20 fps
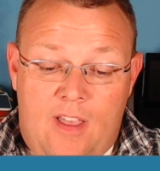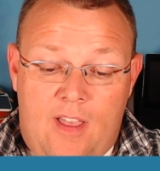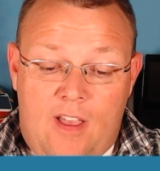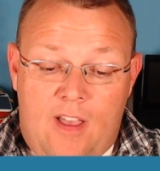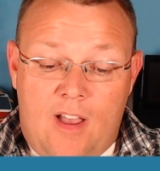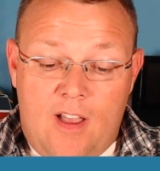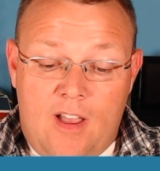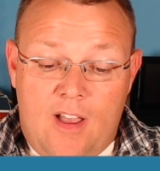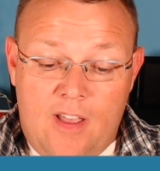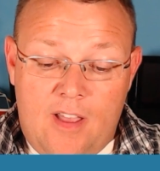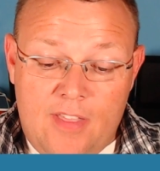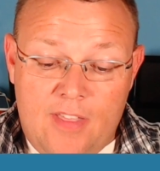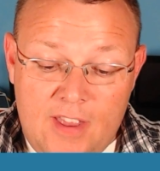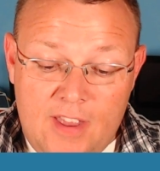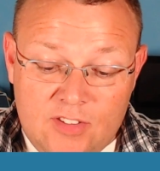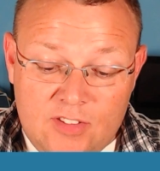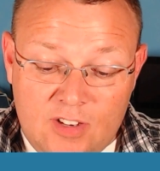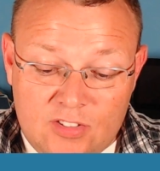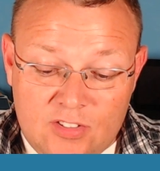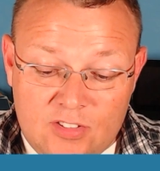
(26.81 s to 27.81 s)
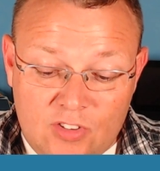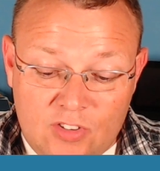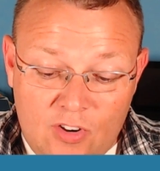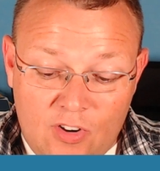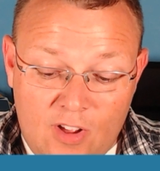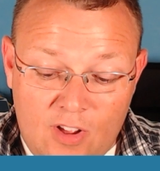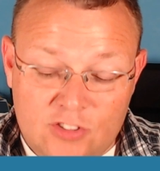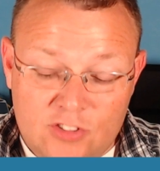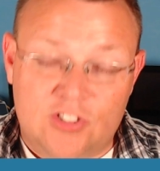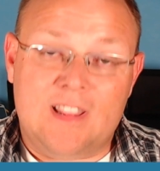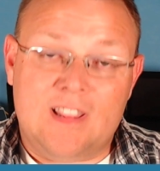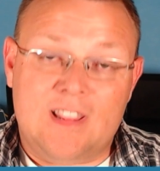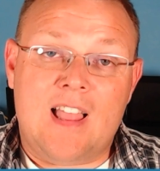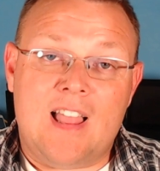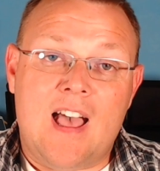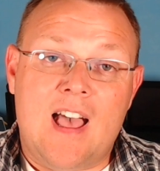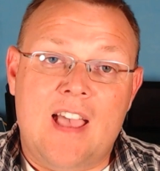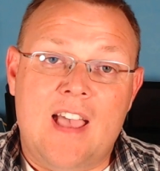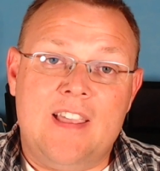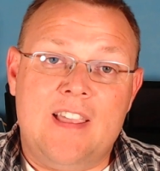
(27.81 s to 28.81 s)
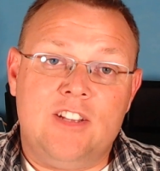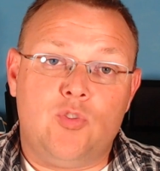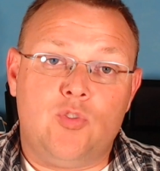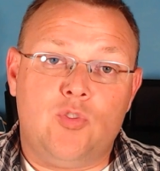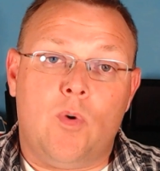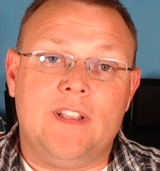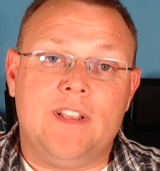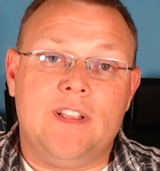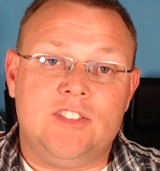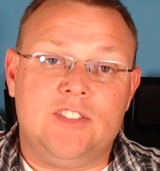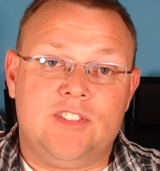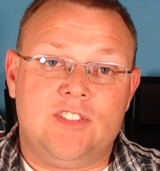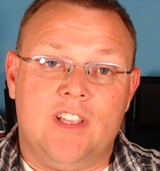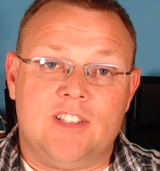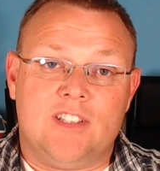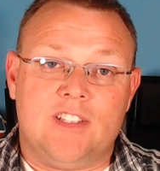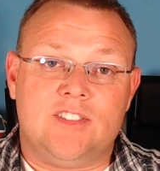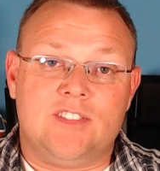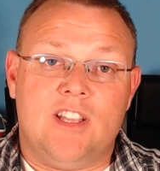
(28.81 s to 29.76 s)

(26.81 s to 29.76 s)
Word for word: uh, that is going to start on July 26th.